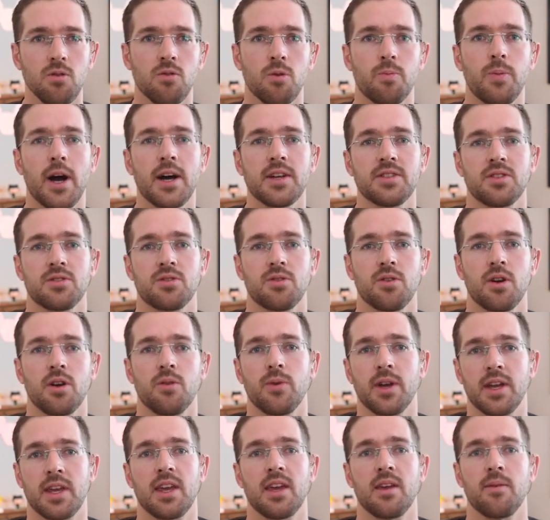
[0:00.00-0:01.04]
repository
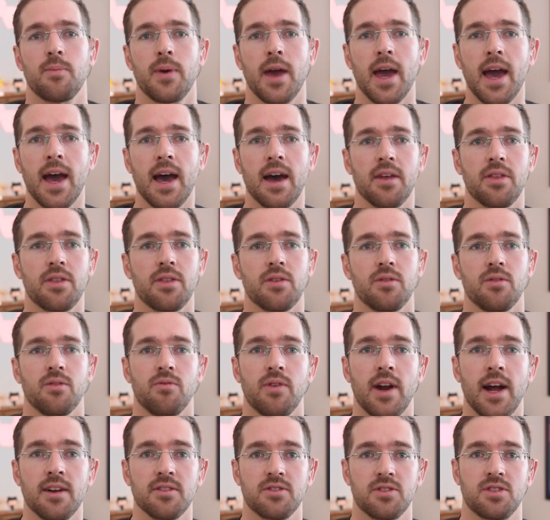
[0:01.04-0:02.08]
wiki path
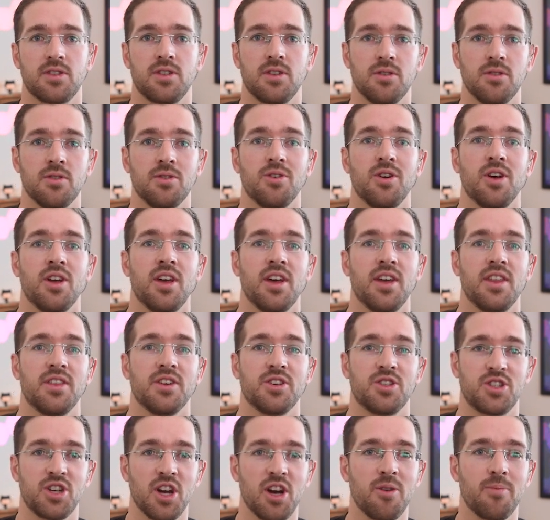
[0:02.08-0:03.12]
routes to
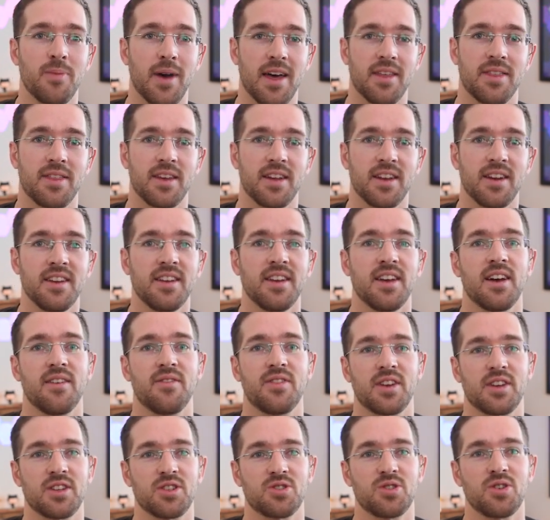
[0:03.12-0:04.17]
the show method
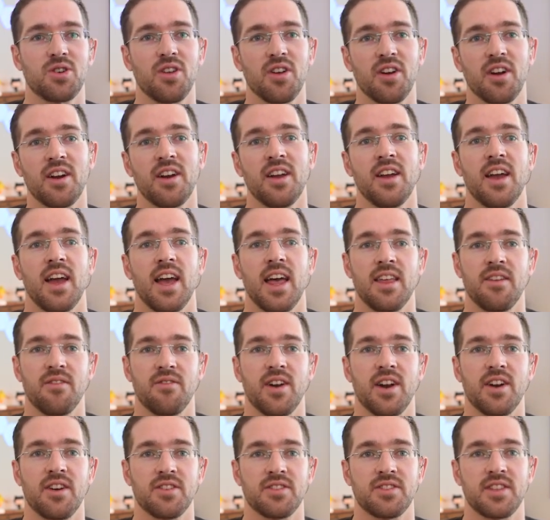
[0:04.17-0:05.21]
of the controller
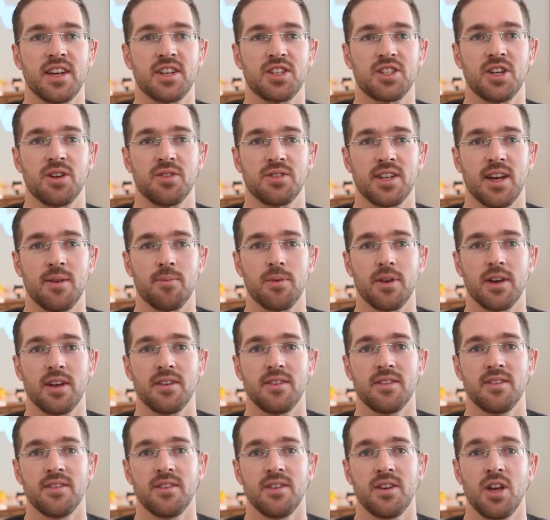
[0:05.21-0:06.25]
and renders that show template.
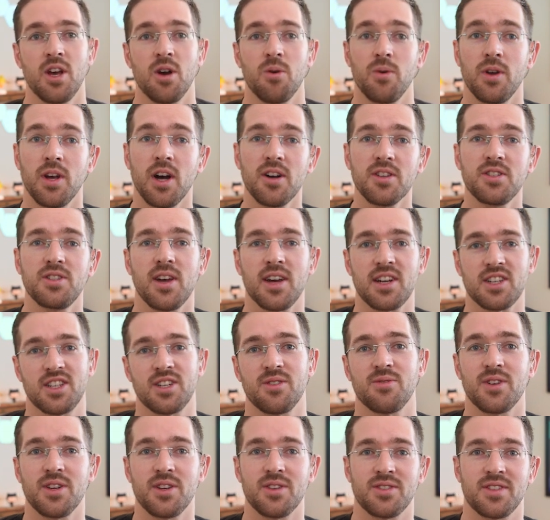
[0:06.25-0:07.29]
We also
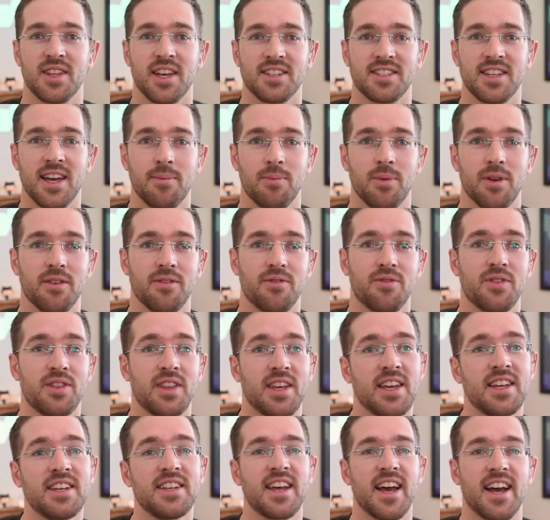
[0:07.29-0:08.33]
actually reuse that template for
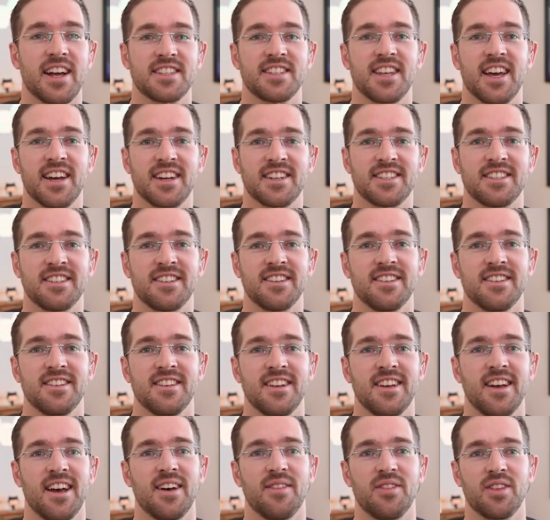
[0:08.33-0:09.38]
the index section
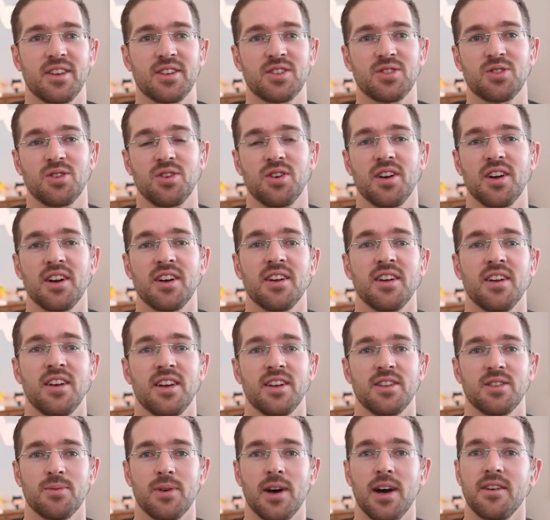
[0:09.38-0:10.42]
of the controller
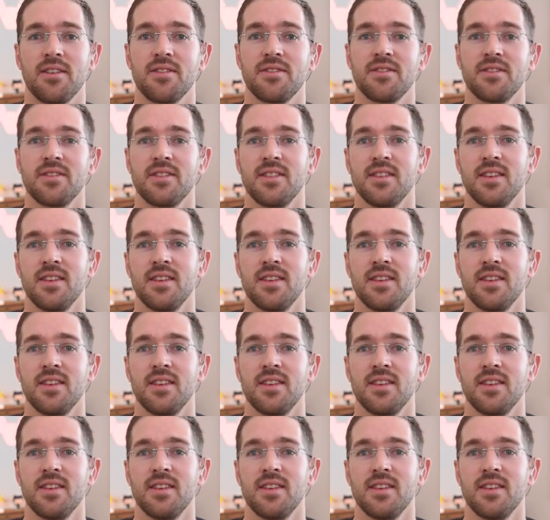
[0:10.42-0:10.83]
as well.